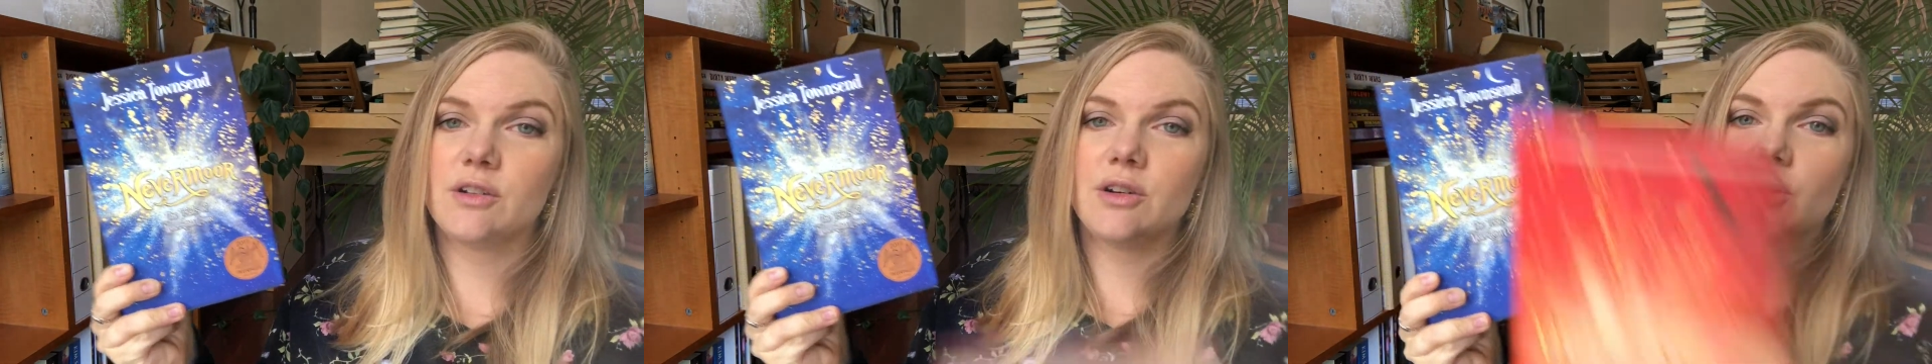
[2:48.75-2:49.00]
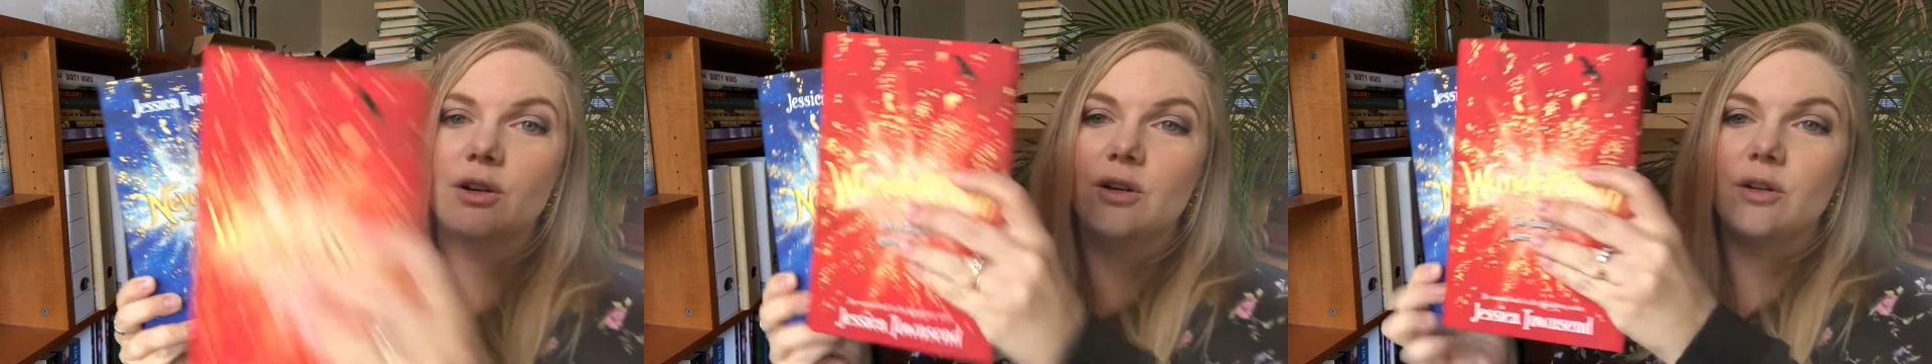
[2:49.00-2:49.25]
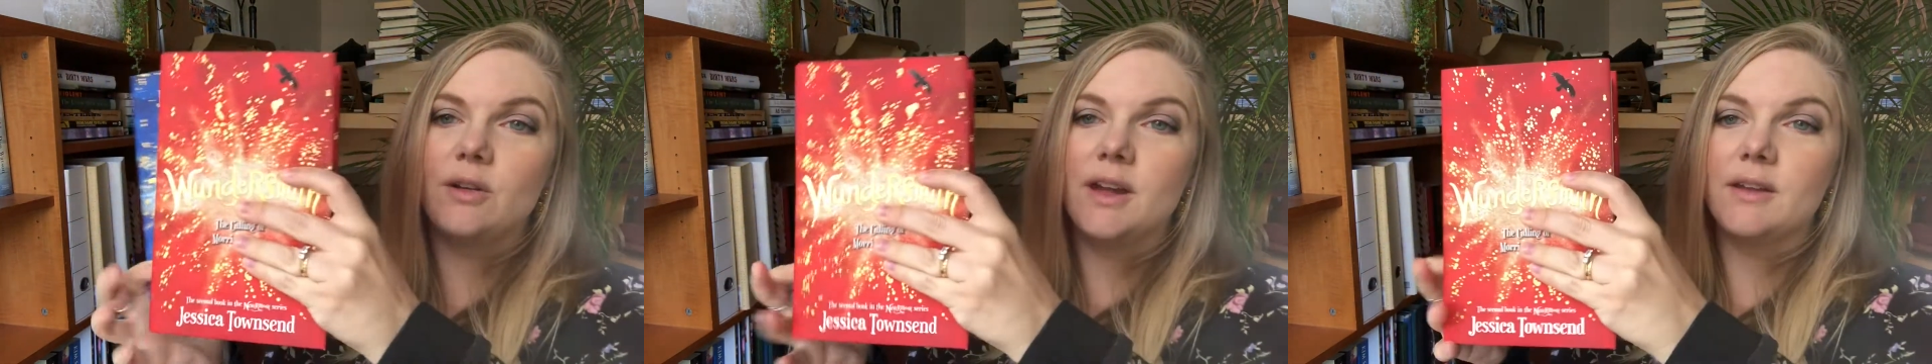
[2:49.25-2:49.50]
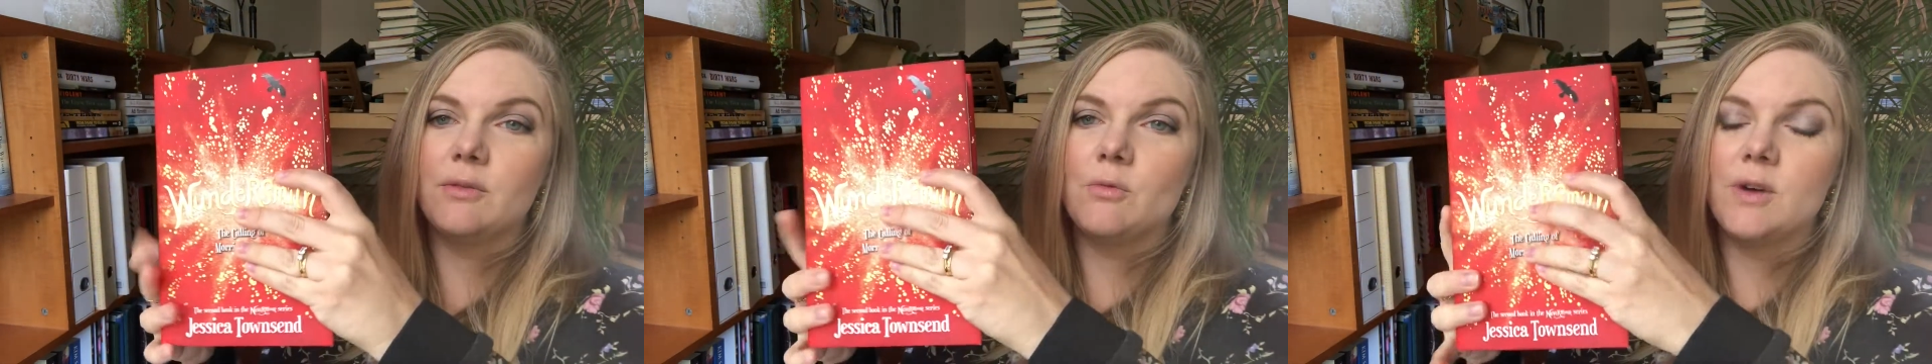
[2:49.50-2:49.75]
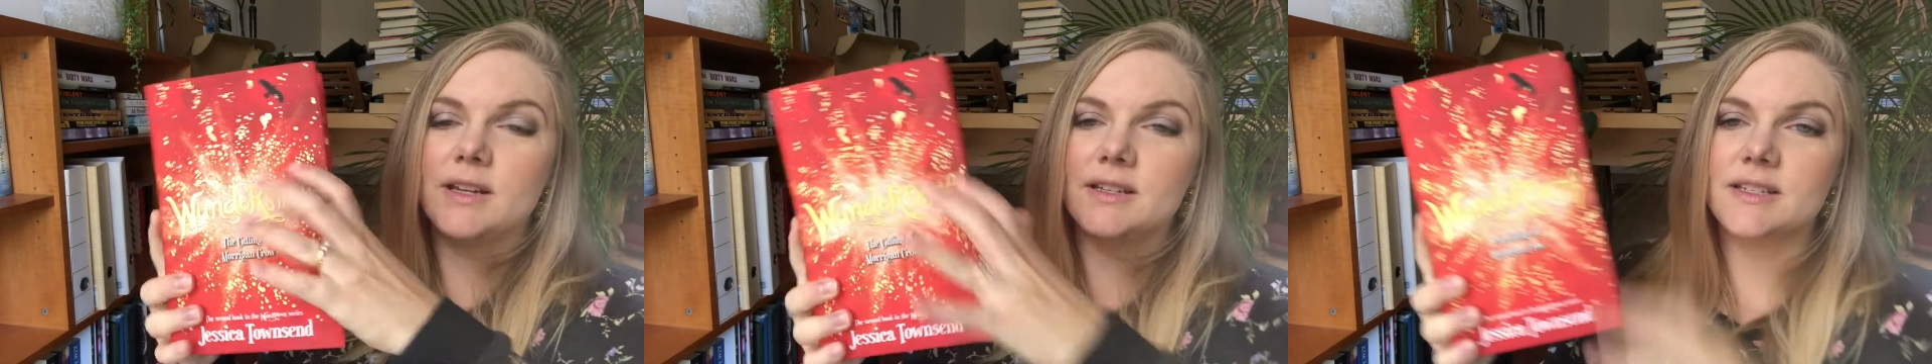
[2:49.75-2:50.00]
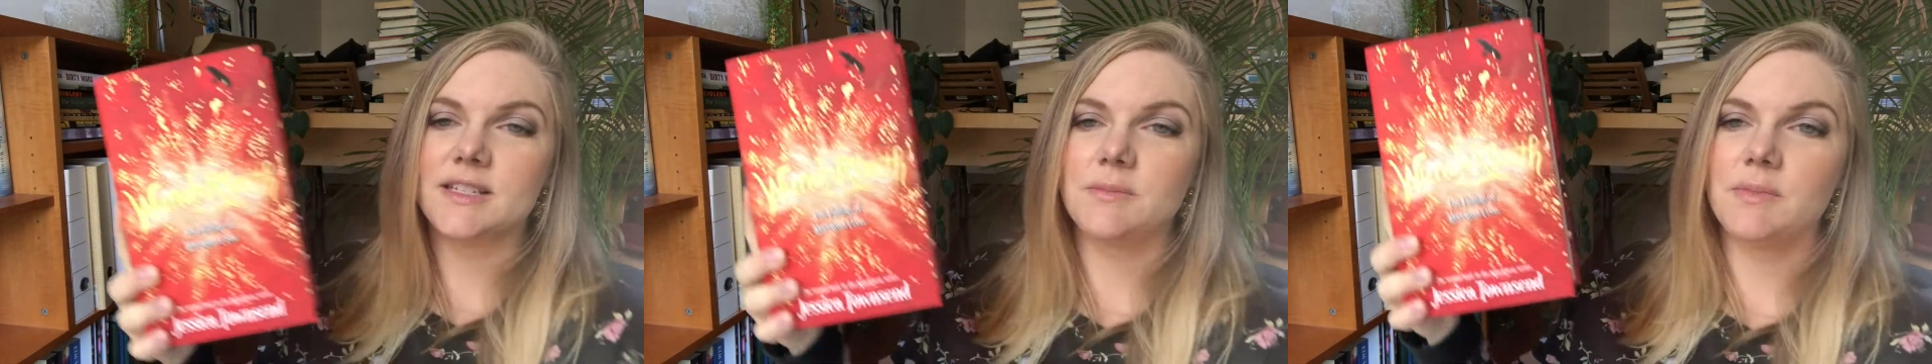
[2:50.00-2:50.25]
Crow, and
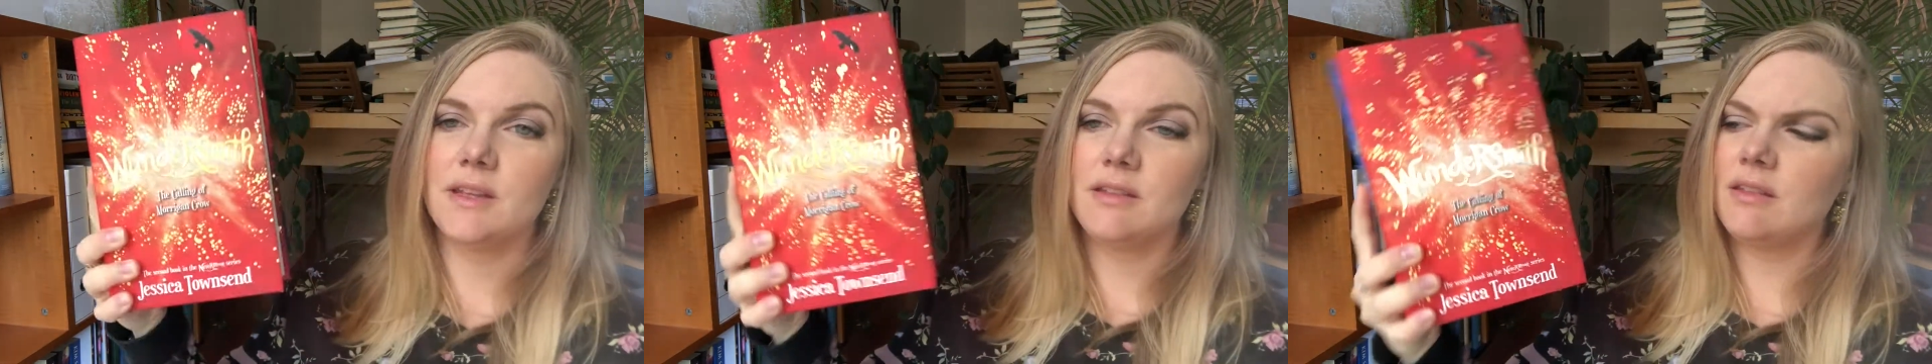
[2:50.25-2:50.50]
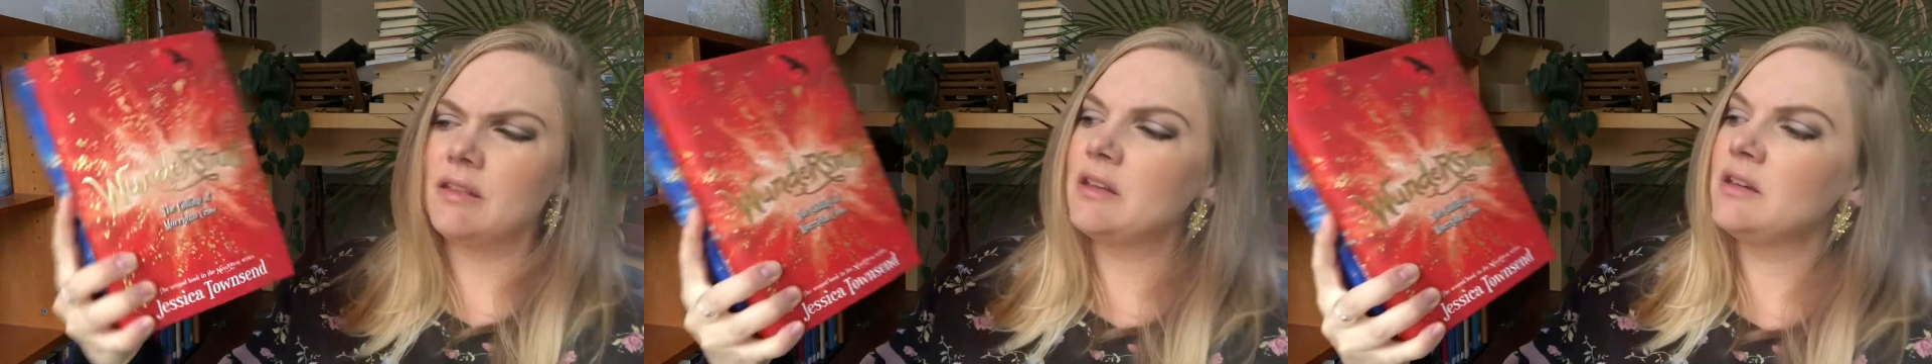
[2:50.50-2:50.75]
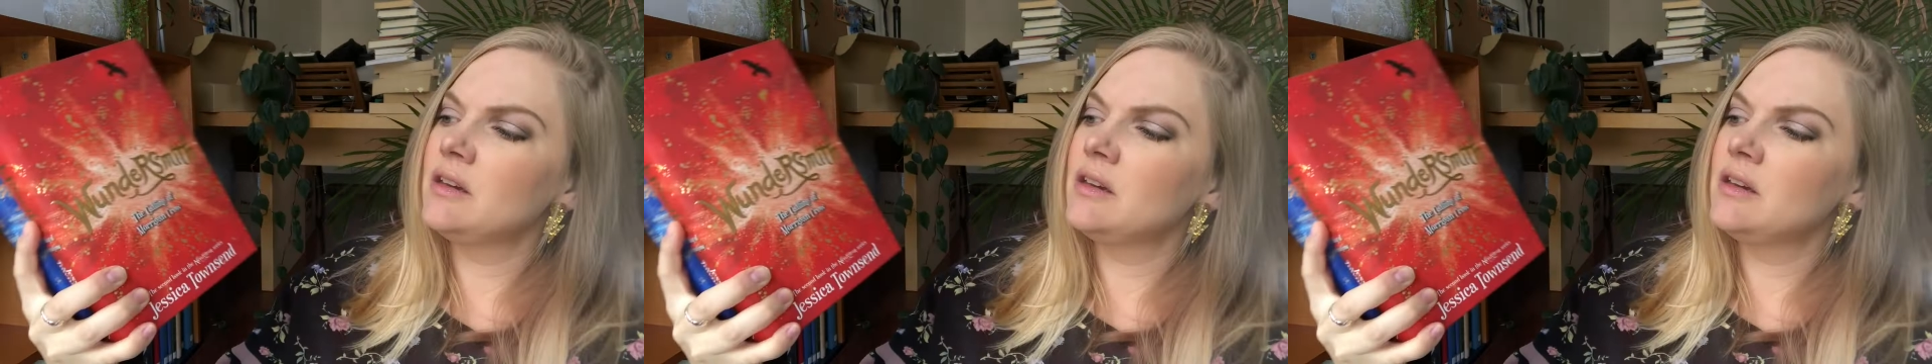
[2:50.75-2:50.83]
Wundersmith,